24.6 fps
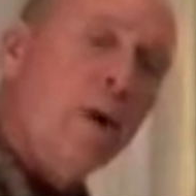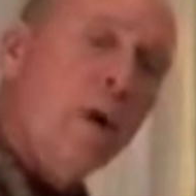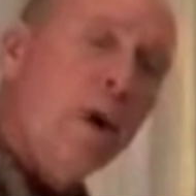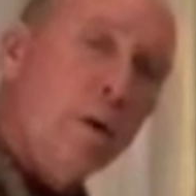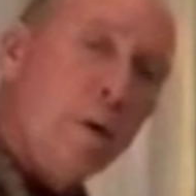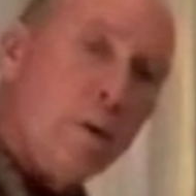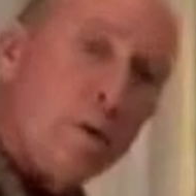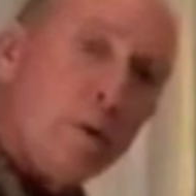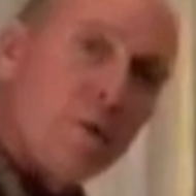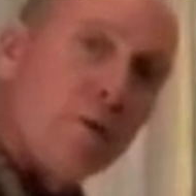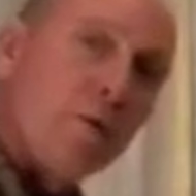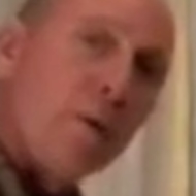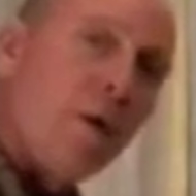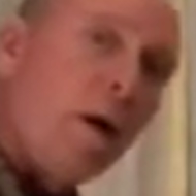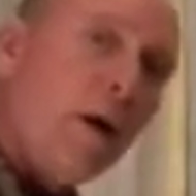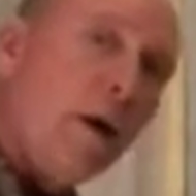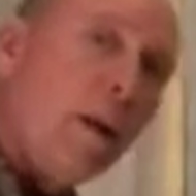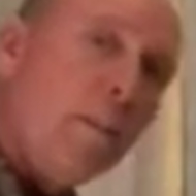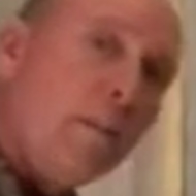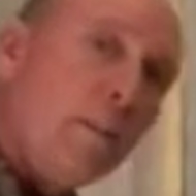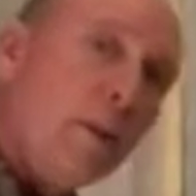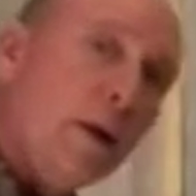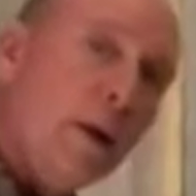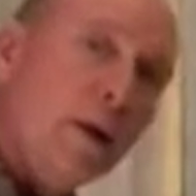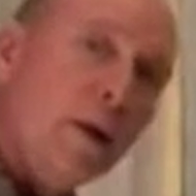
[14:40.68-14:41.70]
around and
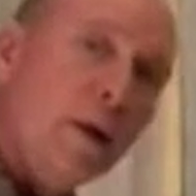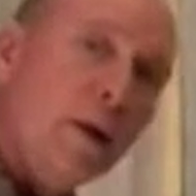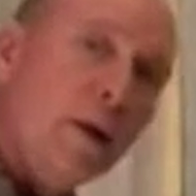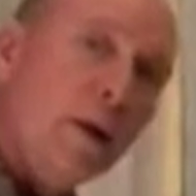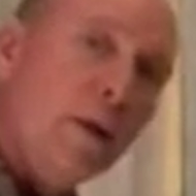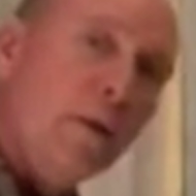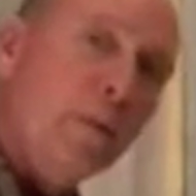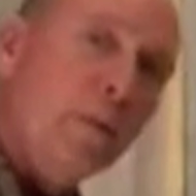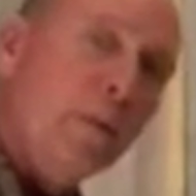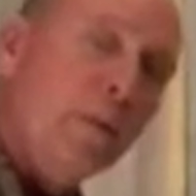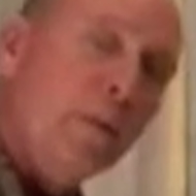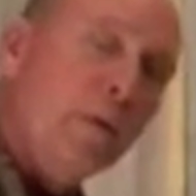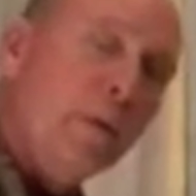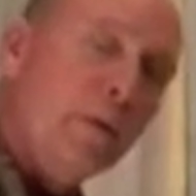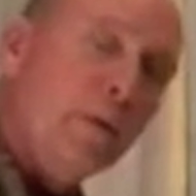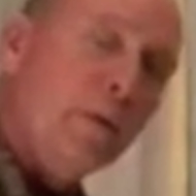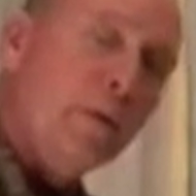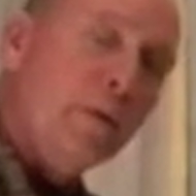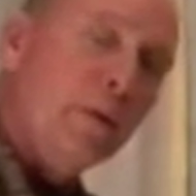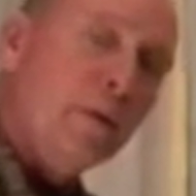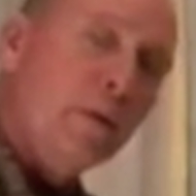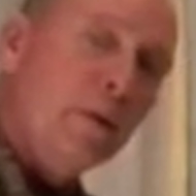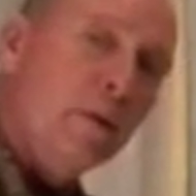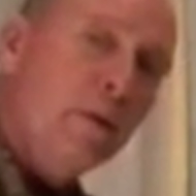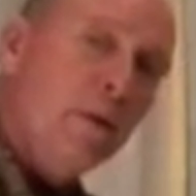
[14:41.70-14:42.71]
try blending it
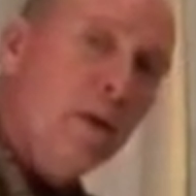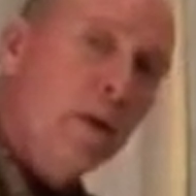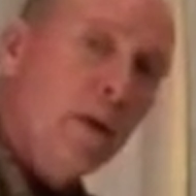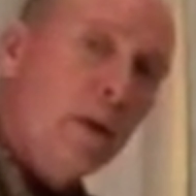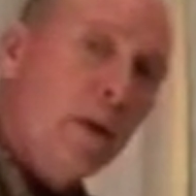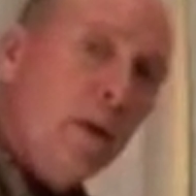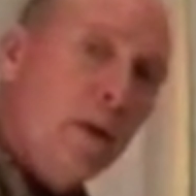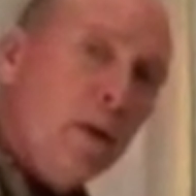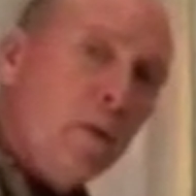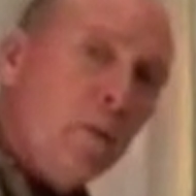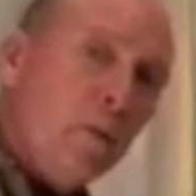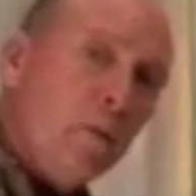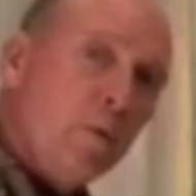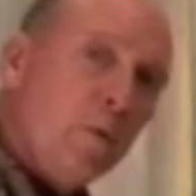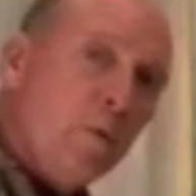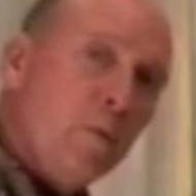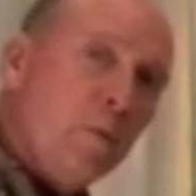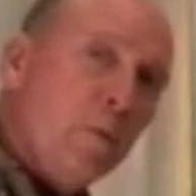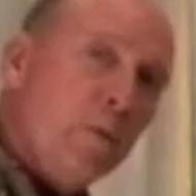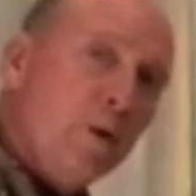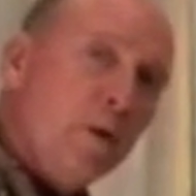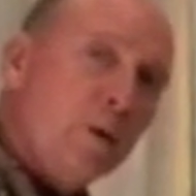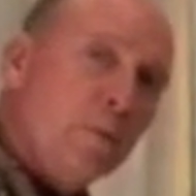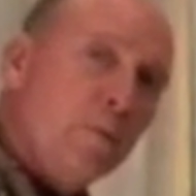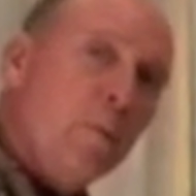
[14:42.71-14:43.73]
with
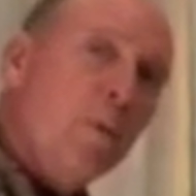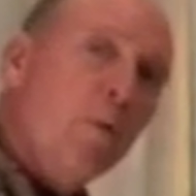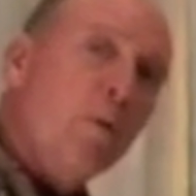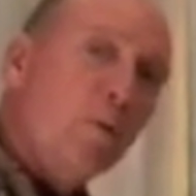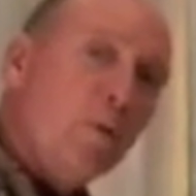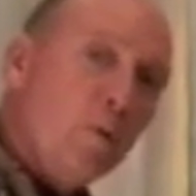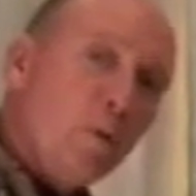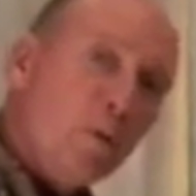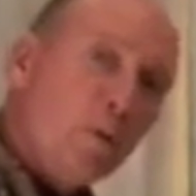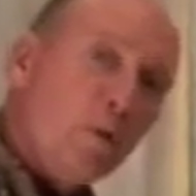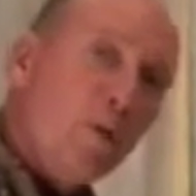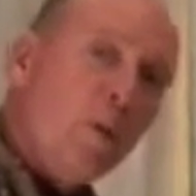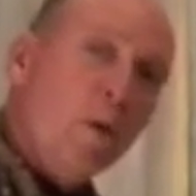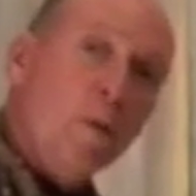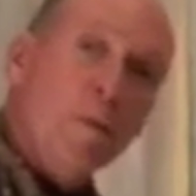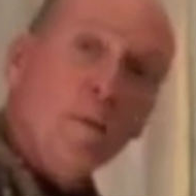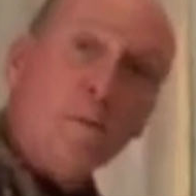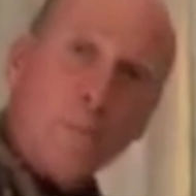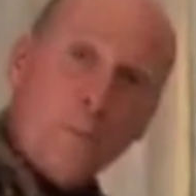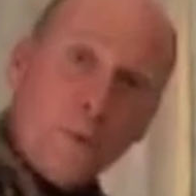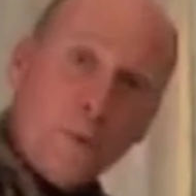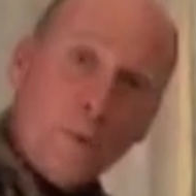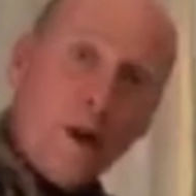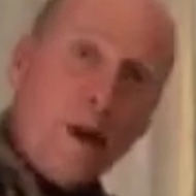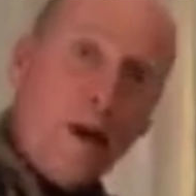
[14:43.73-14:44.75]
waste motor
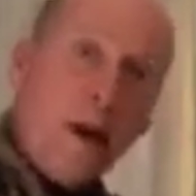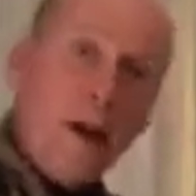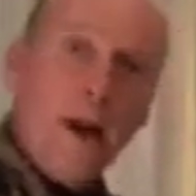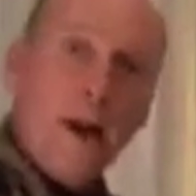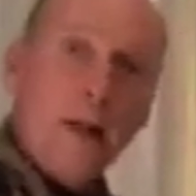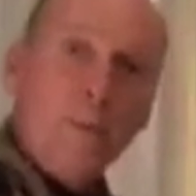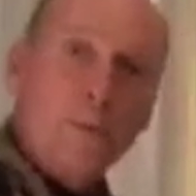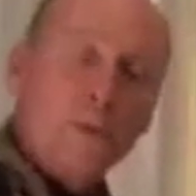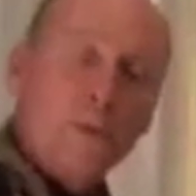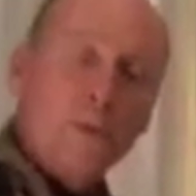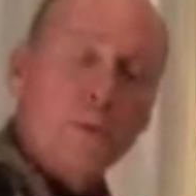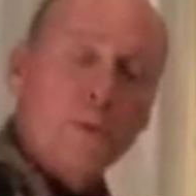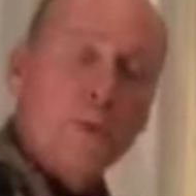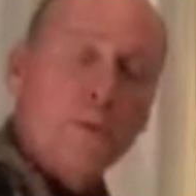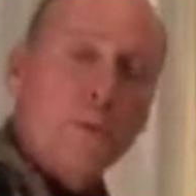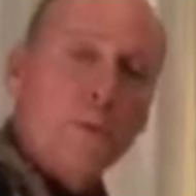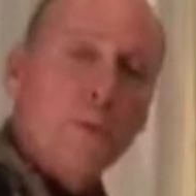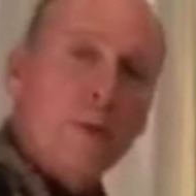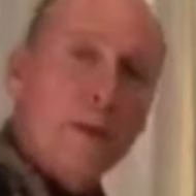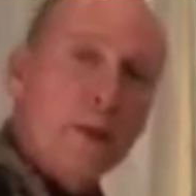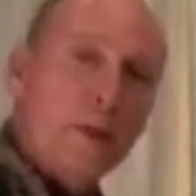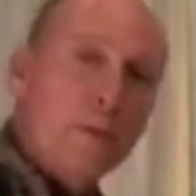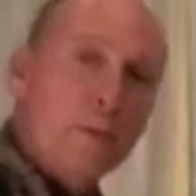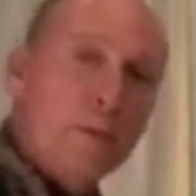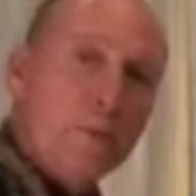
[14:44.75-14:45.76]
oil. Perhaps it will
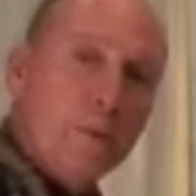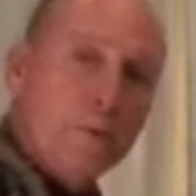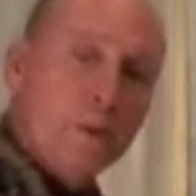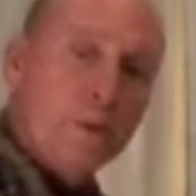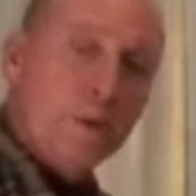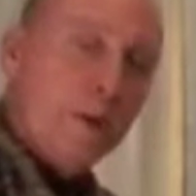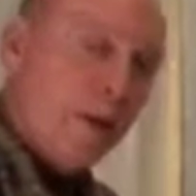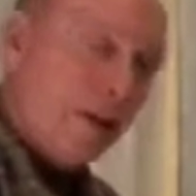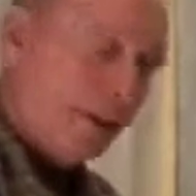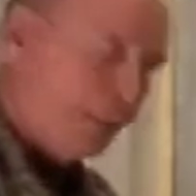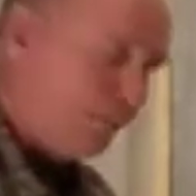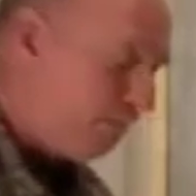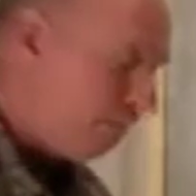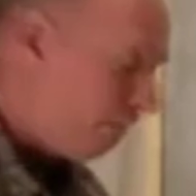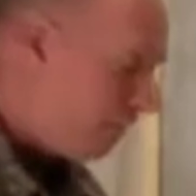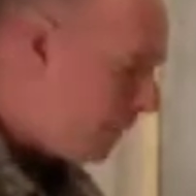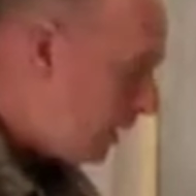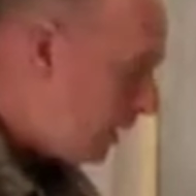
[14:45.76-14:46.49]
blend with that.